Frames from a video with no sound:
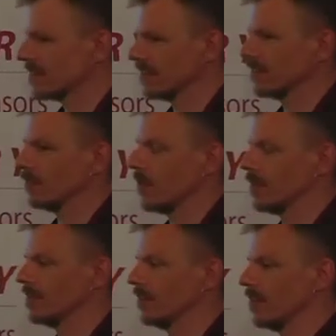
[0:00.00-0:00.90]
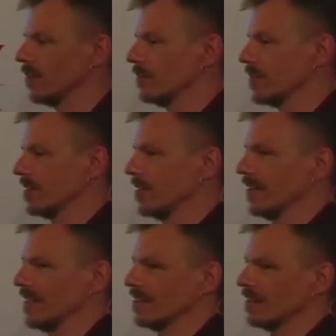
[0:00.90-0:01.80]
64-bit virtual machine on
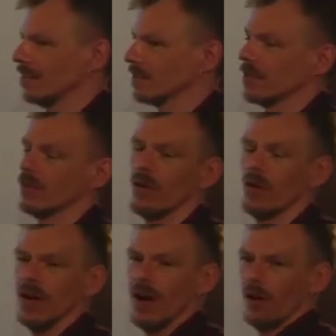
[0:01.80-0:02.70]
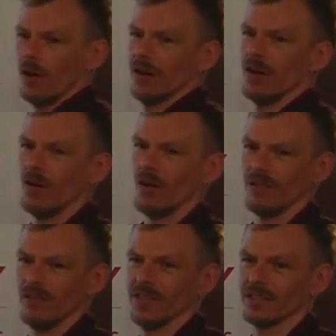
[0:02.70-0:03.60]
Eastone. So all
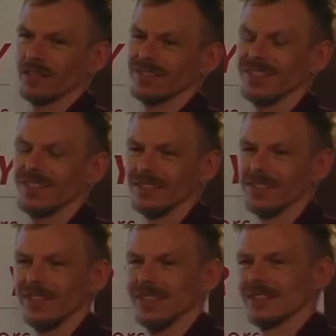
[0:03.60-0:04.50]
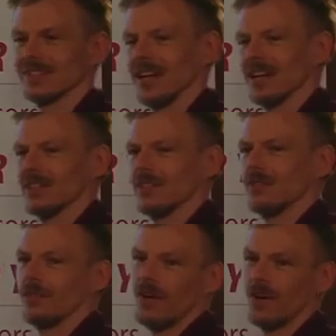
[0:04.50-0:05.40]
things considered, it's like the
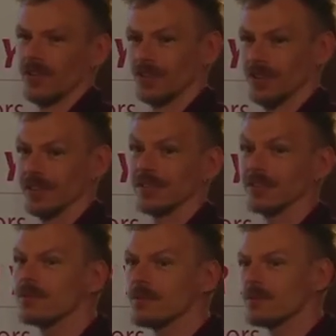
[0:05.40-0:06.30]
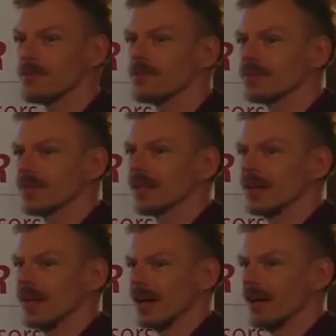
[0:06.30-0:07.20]
fastest
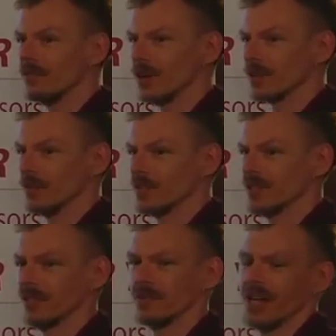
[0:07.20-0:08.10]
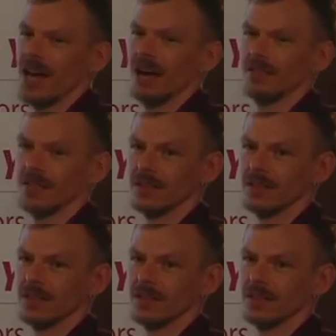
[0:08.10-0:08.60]
virtual machine we have.